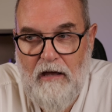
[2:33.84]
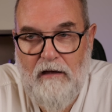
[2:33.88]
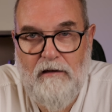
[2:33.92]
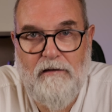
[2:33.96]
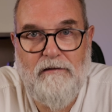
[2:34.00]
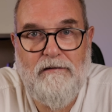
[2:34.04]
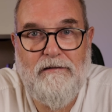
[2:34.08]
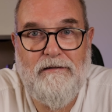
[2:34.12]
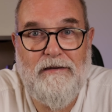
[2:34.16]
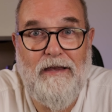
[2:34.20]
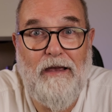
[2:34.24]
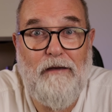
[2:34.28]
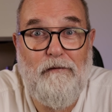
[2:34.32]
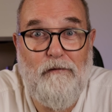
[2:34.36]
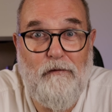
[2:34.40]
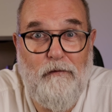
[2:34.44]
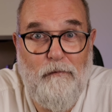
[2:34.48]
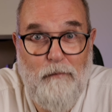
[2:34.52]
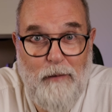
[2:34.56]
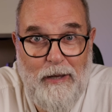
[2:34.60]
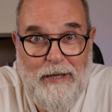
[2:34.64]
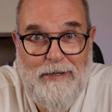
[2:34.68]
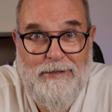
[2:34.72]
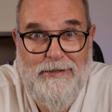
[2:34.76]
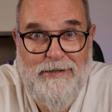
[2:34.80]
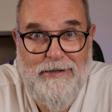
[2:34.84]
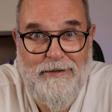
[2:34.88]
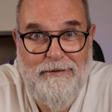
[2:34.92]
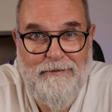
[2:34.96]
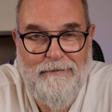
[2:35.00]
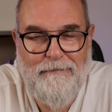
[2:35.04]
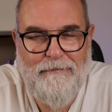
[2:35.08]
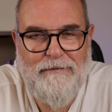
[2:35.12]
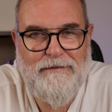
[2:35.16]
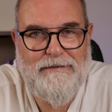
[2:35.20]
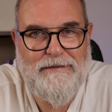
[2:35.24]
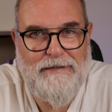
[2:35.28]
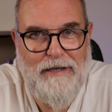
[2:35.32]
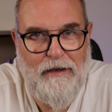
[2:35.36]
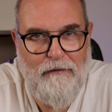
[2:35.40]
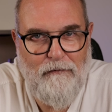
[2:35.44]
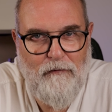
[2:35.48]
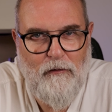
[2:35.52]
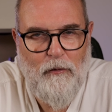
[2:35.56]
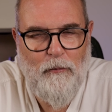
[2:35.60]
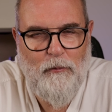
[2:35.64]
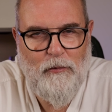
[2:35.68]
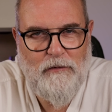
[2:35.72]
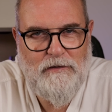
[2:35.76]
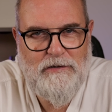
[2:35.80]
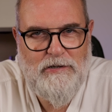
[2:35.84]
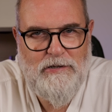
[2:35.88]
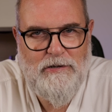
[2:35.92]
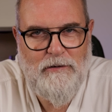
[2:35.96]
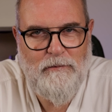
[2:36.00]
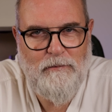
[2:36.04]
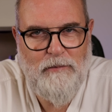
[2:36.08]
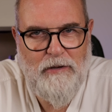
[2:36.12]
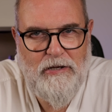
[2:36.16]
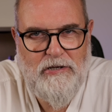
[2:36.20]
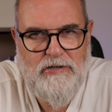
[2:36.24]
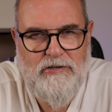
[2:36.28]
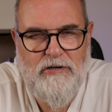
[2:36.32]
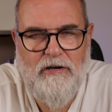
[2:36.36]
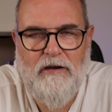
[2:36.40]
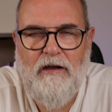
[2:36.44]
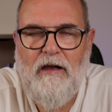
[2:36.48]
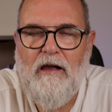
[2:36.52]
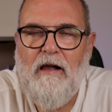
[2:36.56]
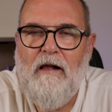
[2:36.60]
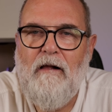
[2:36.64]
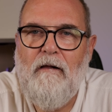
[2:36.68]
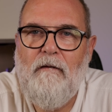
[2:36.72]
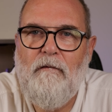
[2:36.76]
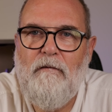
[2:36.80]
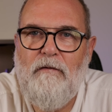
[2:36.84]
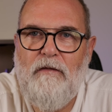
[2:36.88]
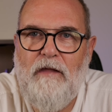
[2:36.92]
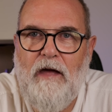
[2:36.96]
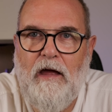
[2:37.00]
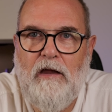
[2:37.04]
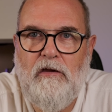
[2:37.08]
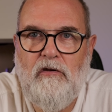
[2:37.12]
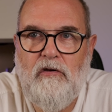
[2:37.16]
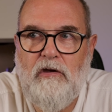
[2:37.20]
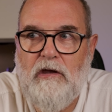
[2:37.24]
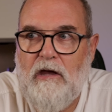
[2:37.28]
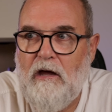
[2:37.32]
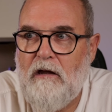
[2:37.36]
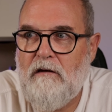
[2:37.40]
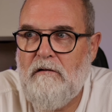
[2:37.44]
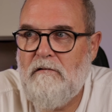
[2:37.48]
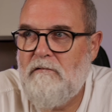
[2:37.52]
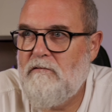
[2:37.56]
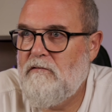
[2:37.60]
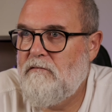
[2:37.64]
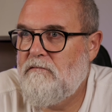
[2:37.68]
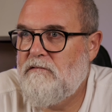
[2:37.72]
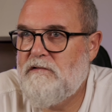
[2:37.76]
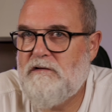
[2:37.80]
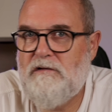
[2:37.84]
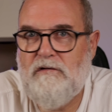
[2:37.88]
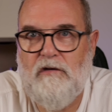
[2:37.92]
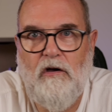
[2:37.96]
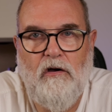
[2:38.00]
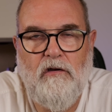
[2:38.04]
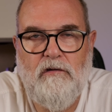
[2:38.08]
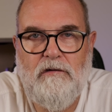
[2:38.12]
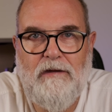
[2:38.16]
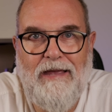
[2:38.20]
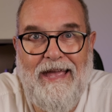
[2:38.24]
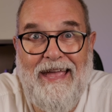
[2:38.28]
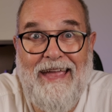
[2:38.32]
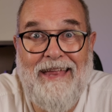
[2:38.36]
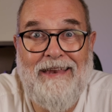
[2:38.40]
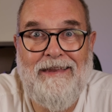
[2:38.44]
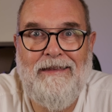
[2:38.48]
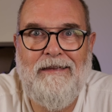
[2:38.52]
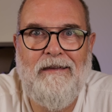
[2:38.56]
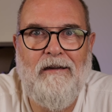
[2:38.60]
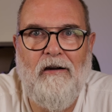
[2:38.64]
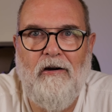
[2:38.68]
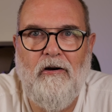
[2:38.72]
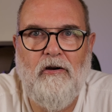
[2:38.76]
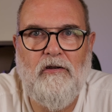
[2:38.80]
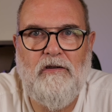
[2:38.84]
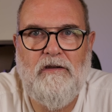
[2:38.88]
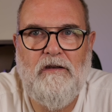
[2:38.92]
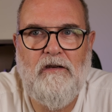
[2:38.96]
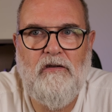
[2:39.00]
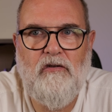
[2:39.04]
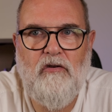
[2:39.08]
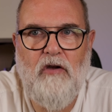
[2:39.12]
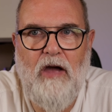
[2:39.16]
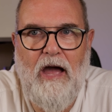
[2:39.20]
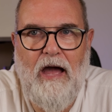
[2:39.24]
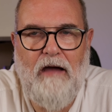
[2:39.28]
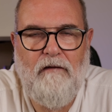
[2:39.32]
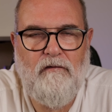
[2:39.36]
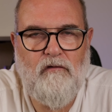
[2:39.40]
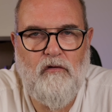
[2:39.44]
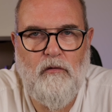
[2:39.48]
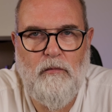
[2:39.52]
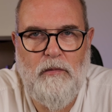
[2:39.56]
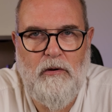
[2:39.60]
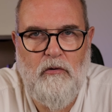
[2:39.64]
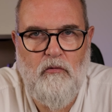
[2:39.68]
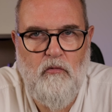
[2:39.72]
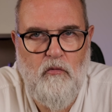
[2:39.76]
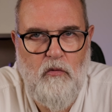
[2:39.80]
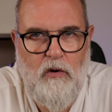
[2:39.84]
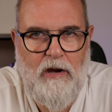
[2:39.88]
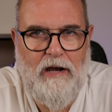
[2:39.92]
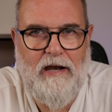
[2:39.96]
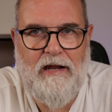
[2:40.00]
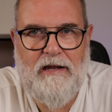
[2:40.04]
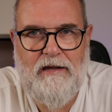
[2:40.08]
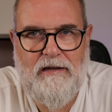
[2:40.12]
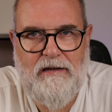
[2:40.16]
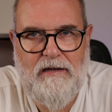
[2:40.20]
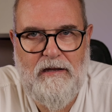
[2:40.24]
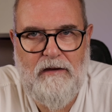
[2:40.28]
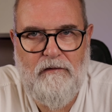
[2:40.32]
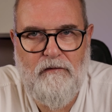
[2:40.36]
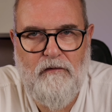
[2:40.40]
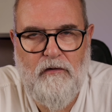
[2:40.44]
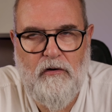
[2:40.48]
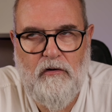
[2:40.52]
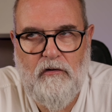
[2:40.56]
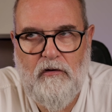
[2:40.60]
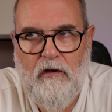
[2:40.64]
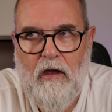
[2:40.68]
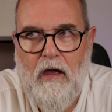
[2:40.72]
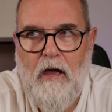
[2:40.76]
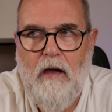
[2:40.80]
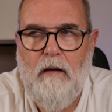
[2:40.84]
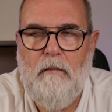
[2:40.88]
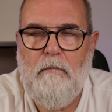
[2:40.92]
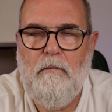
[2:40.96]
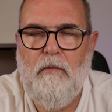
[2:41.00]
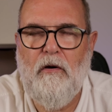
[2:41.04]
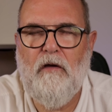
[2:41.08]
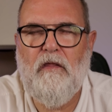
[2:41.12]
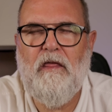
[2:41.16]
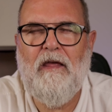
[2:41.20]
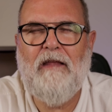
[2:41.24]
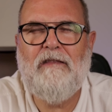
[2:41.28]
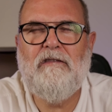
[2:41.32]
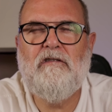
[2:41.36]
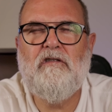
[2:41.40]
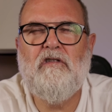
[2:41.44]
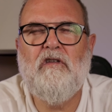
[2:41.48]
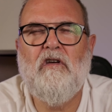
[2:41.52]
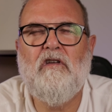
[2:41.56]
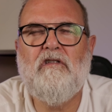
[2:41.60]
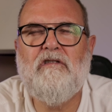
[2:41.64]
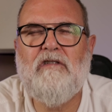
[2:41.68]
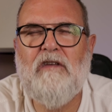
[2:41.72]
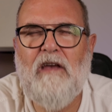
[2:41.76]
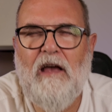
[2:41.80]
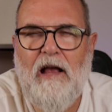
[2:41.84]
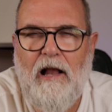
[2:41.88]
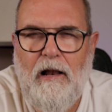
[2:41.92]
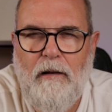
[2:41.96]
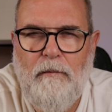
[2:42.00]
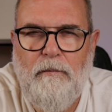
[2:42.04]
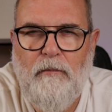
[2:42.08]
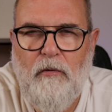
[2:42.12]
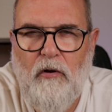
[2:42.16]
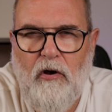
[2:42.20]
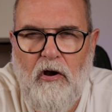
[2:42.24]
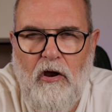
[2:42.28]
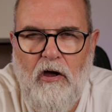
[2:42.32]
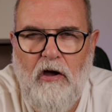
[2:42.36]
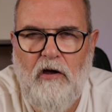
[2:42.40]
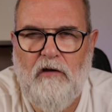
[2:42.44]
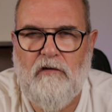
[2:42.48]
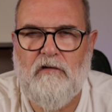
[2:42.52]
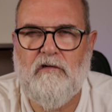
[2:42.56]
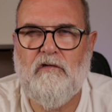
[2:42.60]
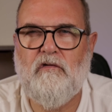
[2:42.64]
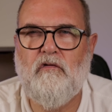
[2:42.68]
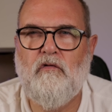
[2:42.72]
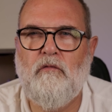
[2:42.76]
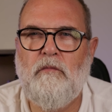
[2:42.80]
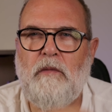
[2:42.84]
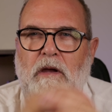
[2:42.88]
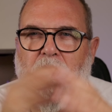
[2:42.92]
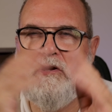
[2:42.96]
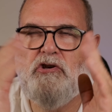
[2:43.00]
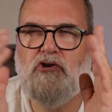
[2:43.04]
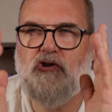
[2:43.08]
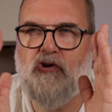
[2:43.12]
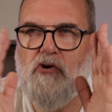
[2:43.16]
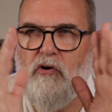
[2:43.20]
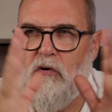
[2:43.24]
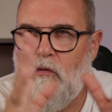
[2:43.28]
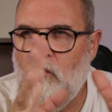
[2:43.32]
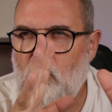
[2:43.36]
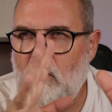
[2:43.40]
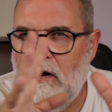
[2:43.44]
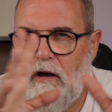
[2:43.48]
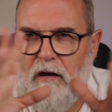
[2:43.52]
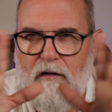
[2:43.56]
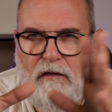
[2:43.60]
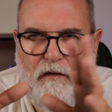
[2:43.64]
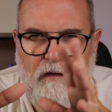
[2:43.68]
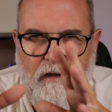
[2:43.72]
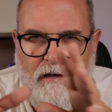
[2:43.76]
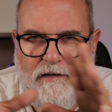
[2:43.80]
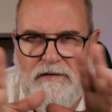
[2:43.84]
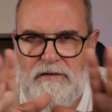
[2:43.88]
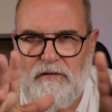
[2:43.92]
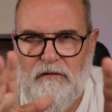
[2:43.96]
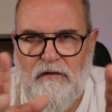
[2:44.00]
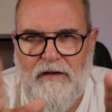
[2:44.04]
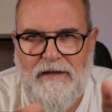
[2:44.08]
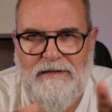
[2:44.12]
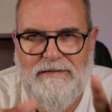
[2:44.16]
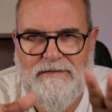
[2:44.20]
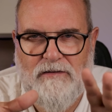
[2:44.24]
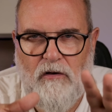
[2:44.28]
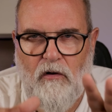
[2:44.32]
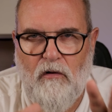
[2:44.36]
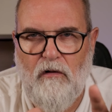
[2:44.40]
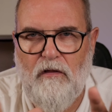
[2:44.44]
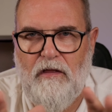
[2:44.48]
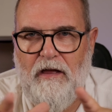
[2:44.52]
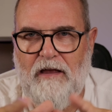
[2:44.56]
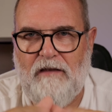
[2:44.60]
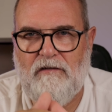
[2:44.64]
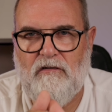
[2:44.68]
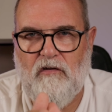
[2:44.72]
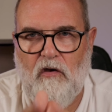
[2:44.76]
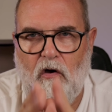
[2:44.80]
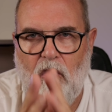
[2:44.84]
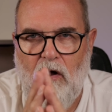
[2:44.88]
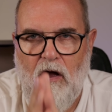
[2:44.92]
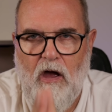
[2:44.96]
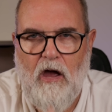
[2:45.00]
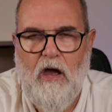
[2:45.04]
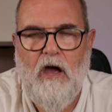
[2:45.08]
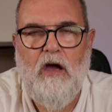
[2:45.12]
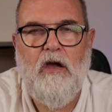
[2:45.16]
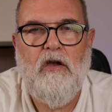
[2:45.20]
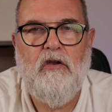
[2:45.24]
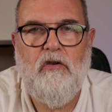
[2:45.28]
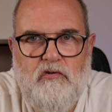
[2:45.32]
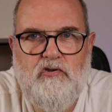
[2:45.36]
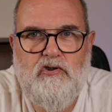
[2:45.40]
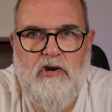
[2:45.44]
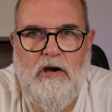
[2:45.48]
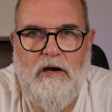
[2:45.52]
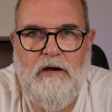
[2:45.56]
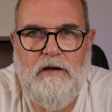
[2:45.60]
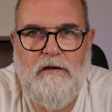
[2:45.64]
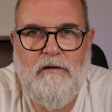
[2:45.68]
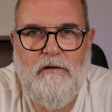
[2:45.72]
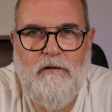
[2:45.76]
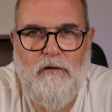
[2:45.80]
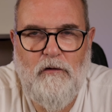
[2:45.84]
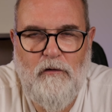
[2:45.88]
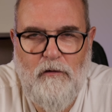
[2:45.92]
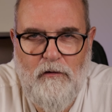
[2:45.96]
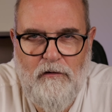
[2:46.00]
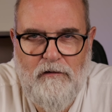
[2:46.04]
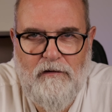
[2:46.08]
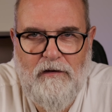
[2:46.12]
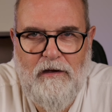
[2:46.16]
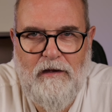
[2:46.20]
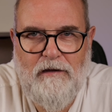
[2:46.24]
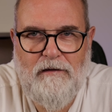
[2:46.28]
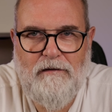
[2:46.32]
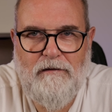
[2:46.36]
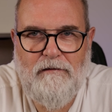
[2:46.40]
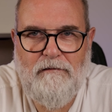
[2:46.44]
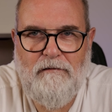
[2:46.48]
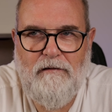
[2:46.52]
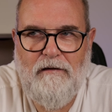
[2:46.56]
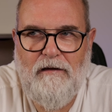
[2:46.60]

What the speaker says: save picture, save composition picture, then you can start any idea you have to be really different. But that does help a lot to make sure where things fit, all that. So try to use it.